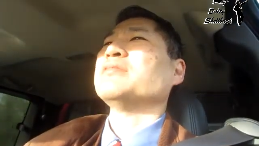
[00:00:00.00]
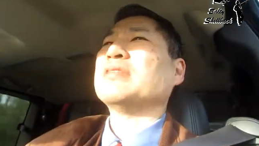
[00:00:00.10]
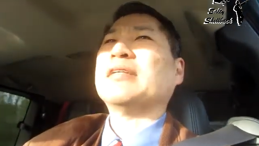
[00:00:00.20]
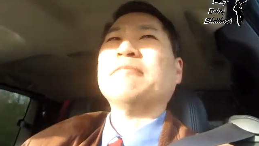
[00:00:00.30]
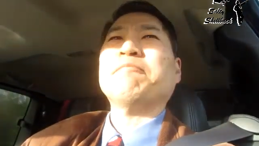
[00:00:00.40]

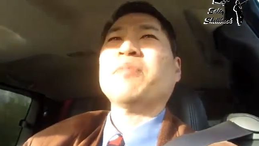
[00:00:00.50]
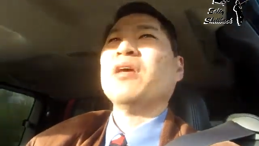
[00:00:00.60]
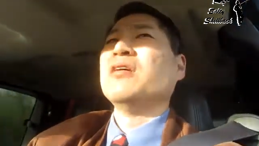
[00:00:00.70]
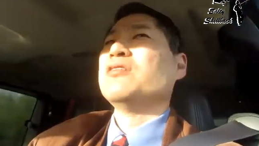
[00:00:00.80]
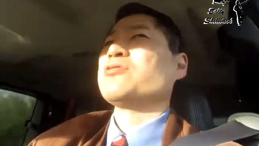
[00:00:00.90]
Right.
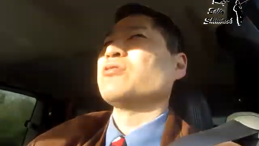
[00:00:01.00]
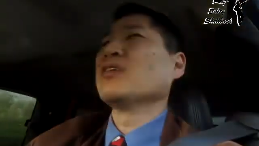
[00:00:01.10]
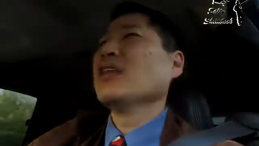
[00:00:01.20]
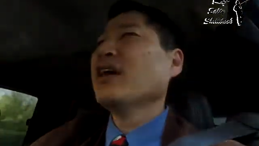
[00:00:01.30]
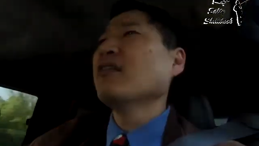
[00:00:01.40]
So
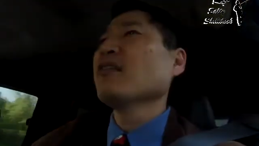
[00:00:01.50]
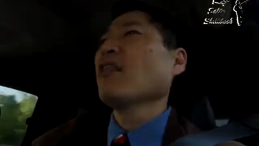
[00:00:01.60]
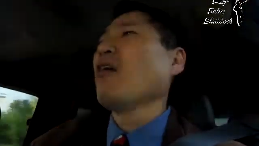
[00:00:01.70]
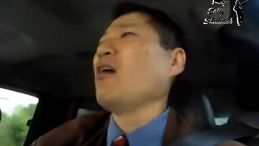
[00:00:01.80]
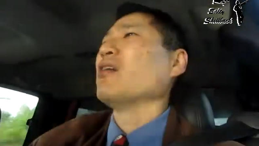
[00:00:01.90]
the letter of
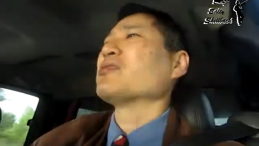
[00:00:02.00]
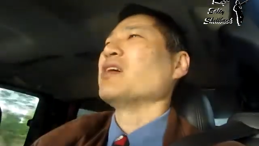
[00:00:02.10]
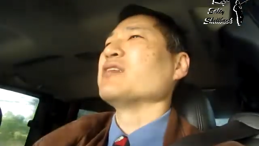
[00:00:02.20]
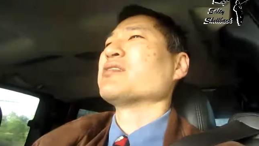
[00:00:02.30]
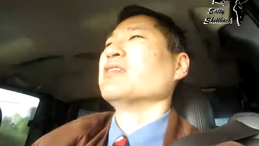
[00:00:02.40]
the law
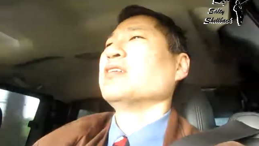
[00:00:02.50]
says